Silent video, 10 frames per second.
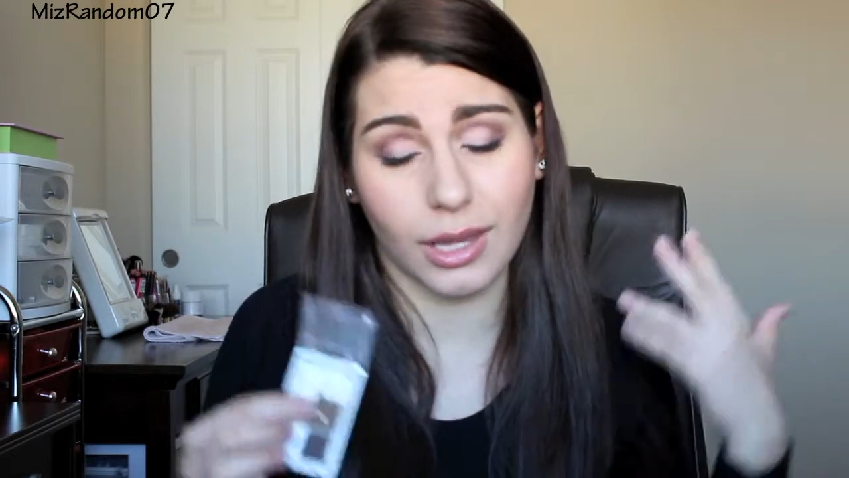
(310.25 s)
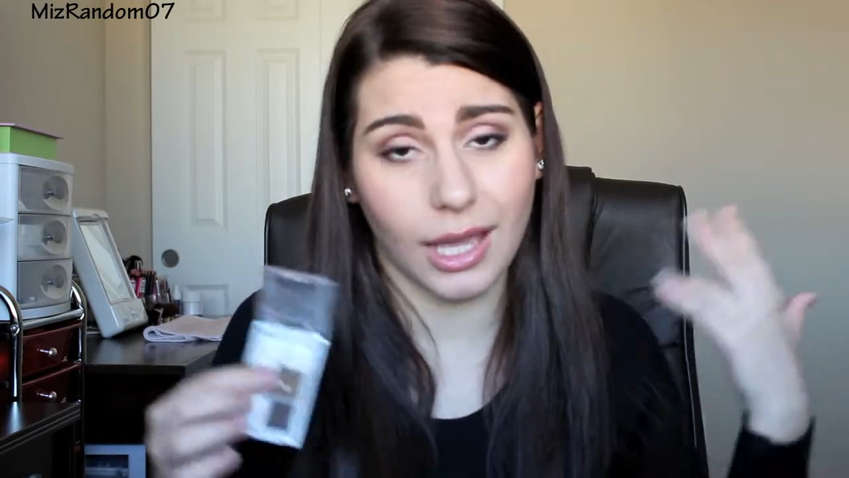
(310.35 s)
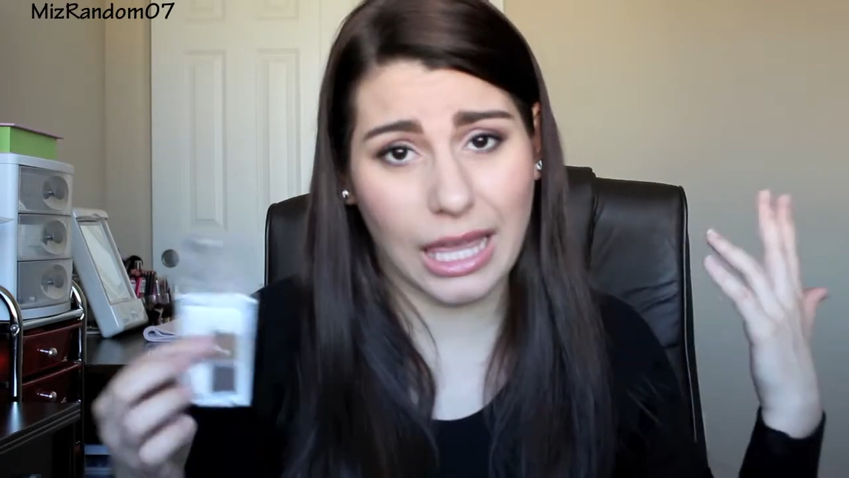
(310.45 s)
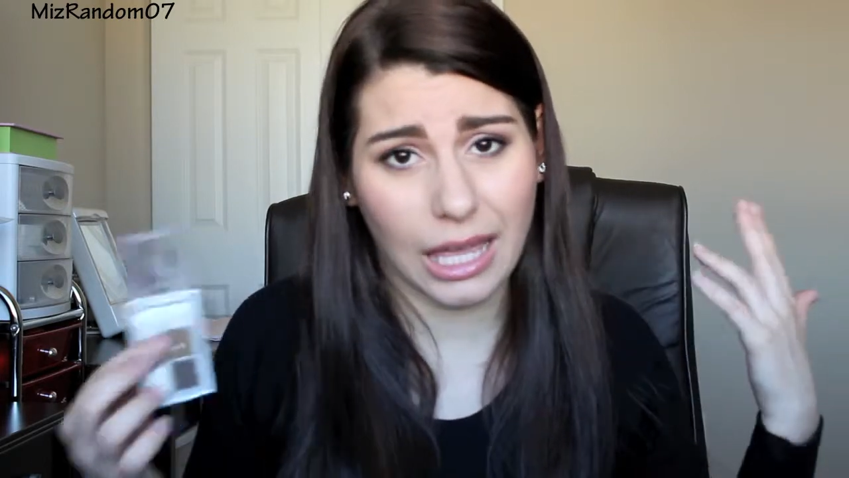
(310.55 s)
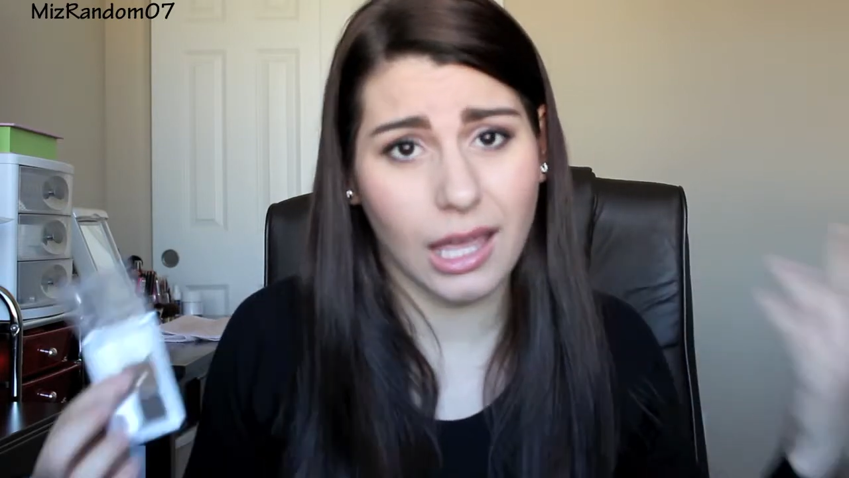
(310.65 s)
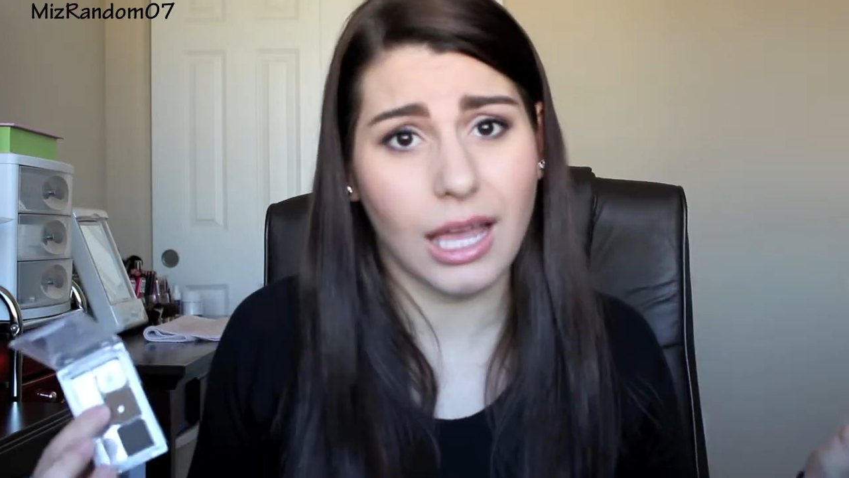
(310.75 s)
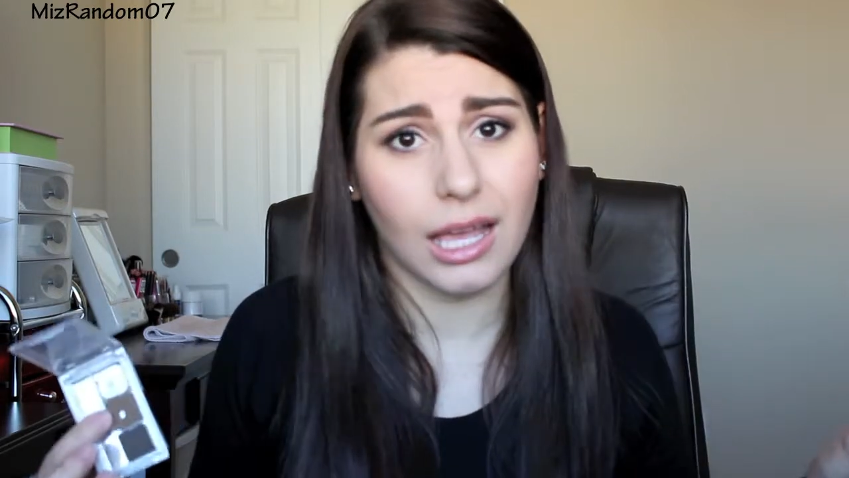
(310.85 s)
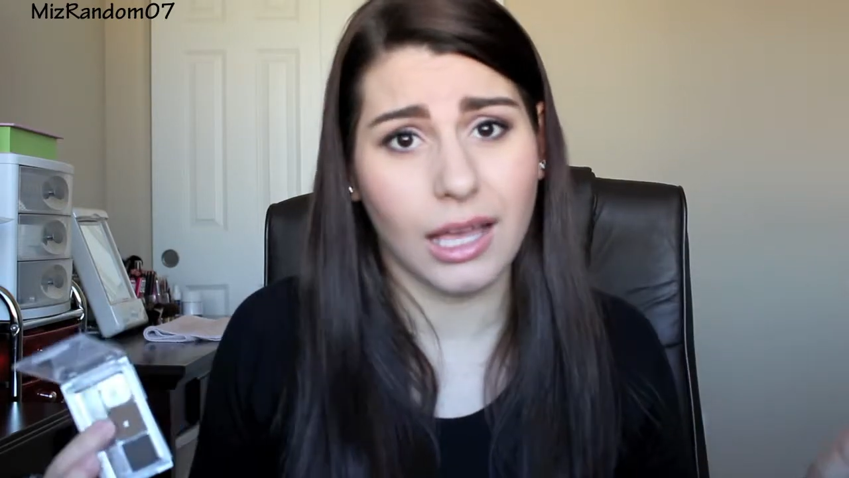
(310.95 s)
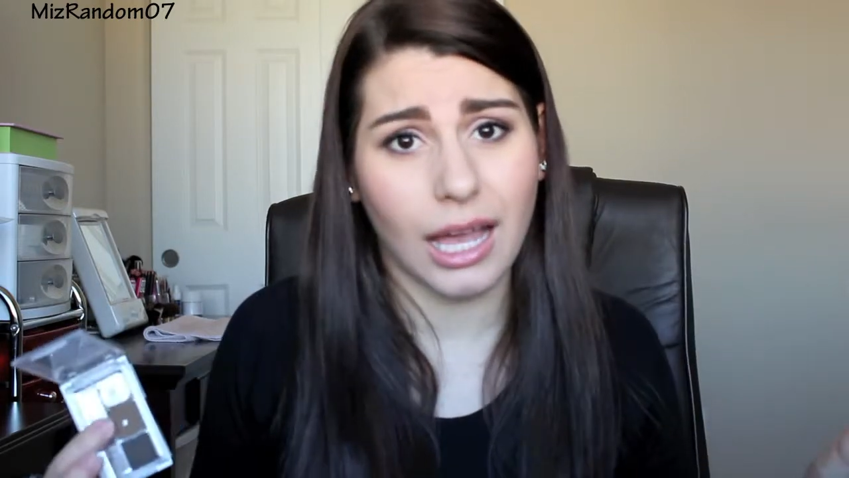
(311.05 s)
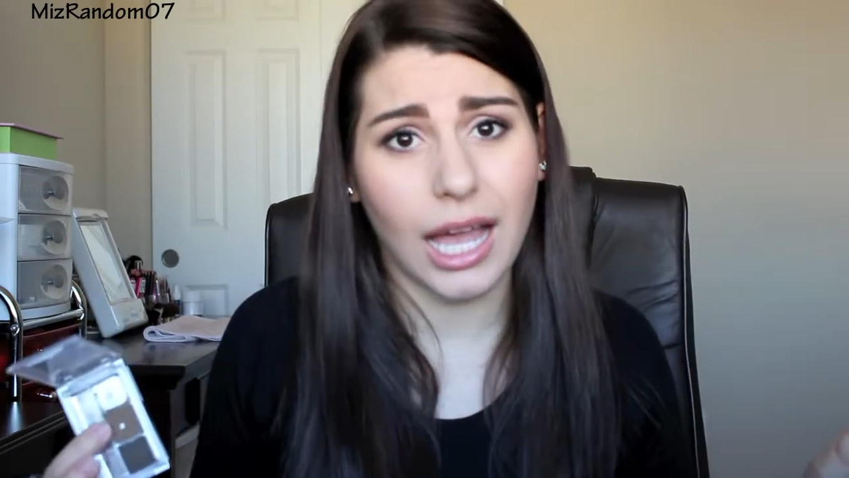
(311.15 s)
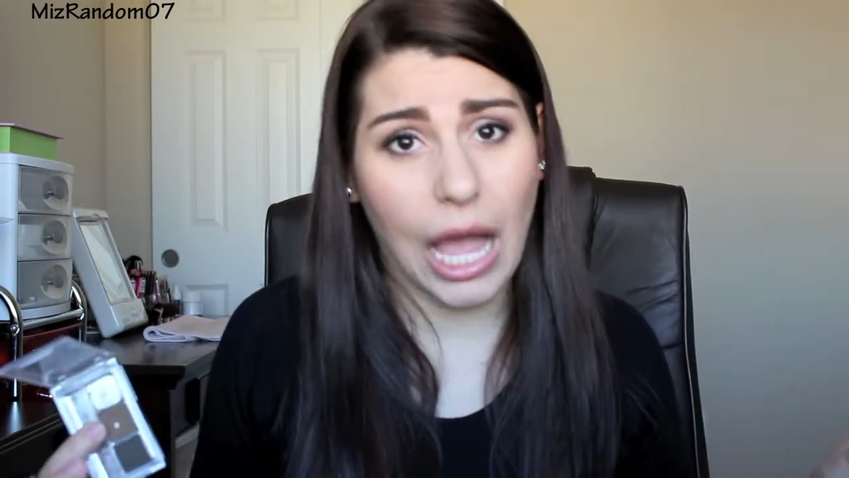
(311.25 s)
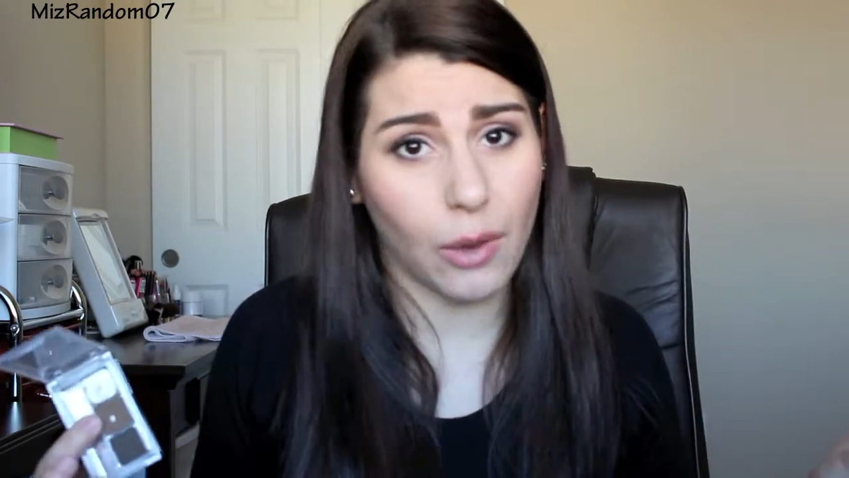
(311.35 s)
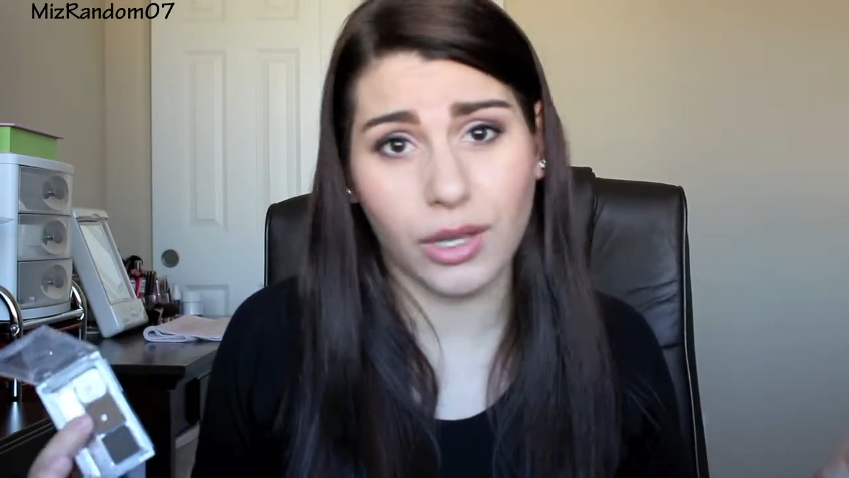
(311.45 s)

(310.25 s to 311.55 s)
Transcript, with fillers: Like, how